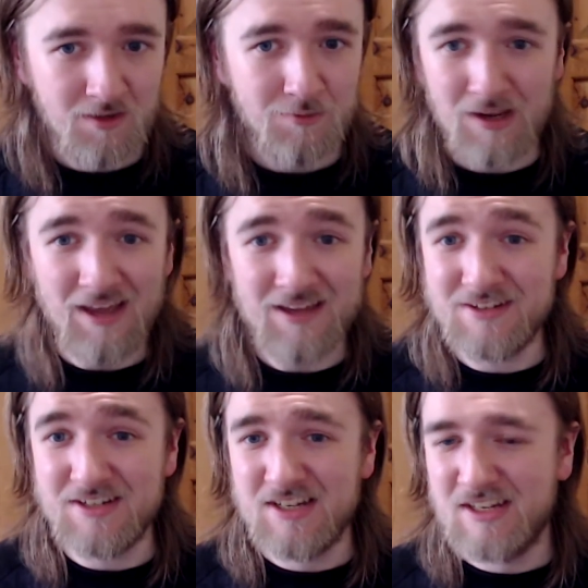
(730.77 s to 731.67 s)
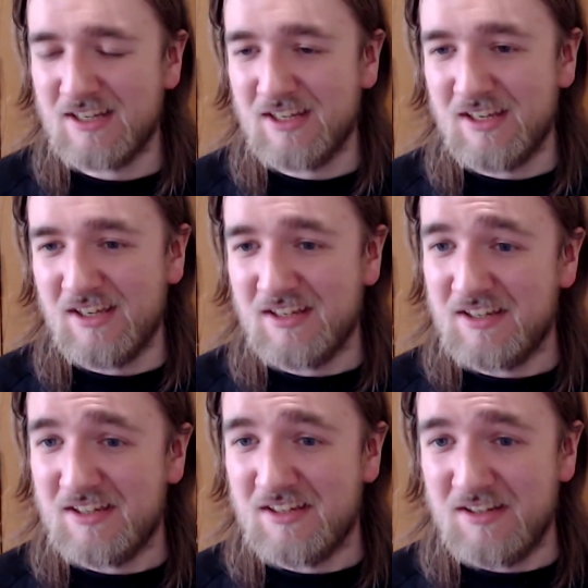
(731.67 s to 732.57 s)
And
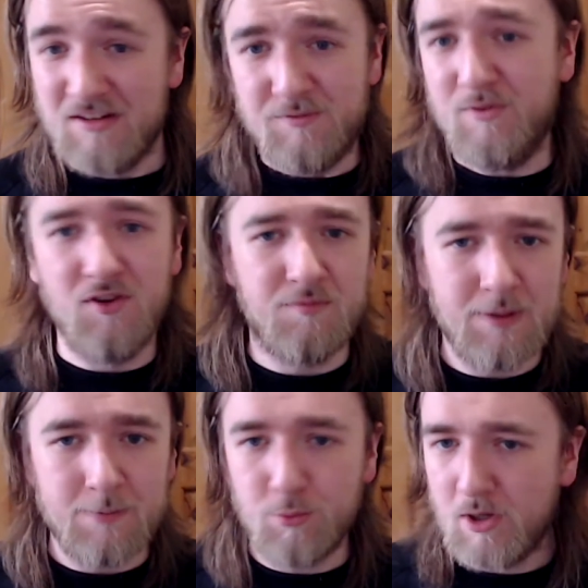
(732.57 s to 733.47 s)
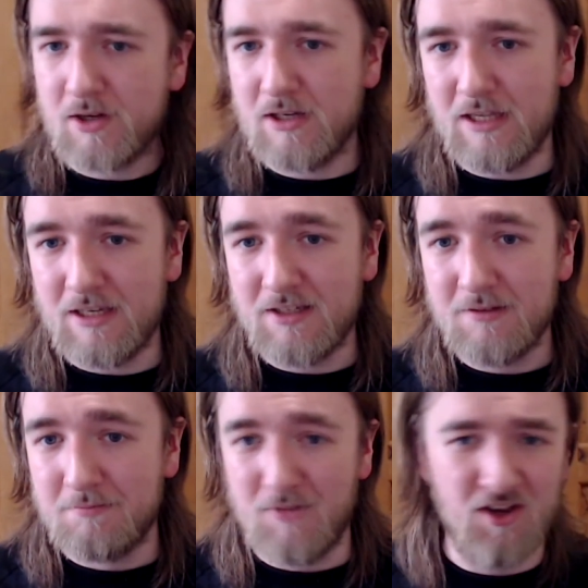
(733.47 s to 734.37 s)
for a lot of people, luckily,
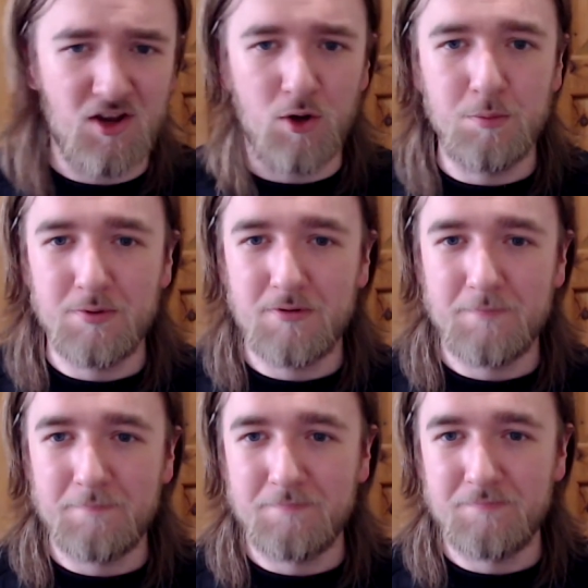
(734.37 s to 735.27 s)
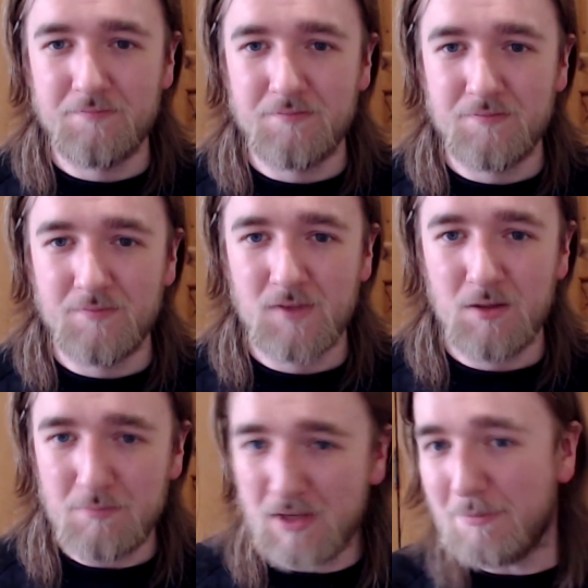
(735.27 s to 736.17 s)
I hope,
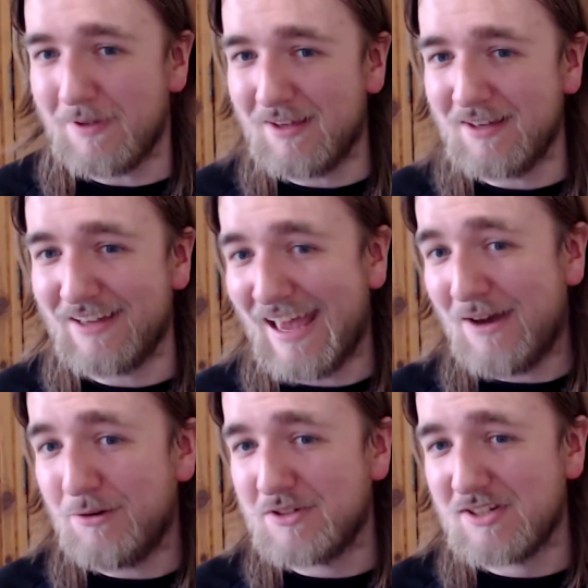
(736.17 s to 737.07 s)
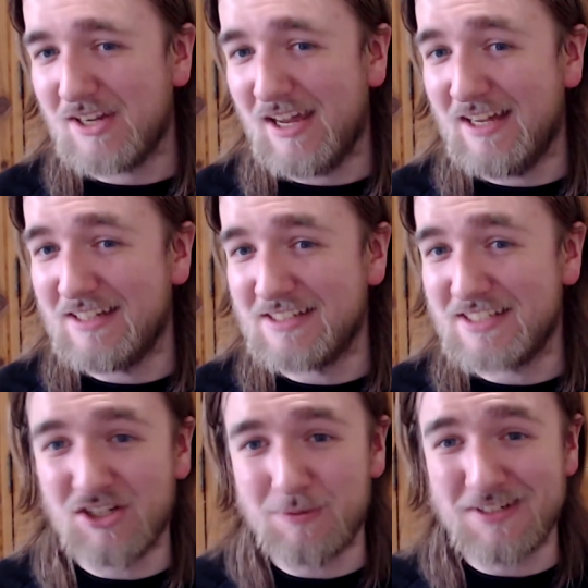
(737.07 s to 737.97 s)
me being out as
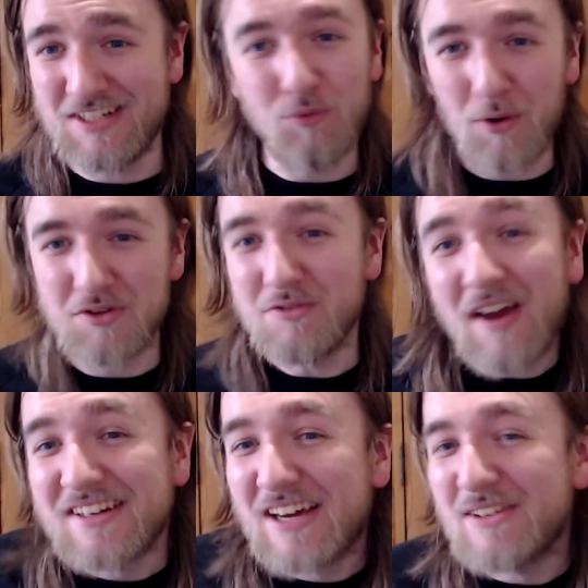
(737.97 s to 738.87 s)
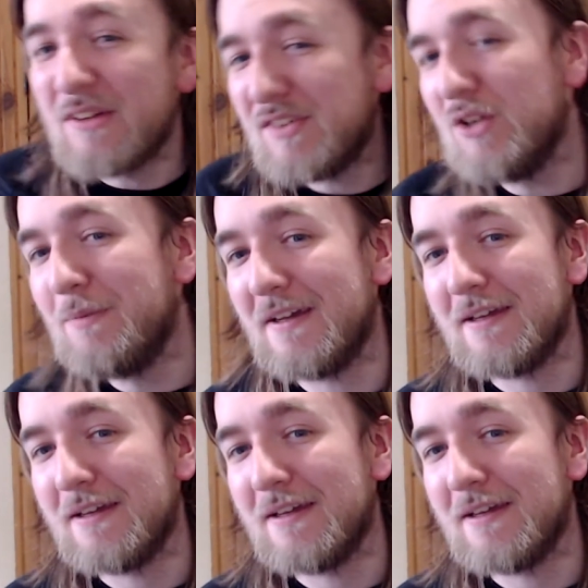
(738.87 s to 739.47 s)
LGBT won't affect how they view me.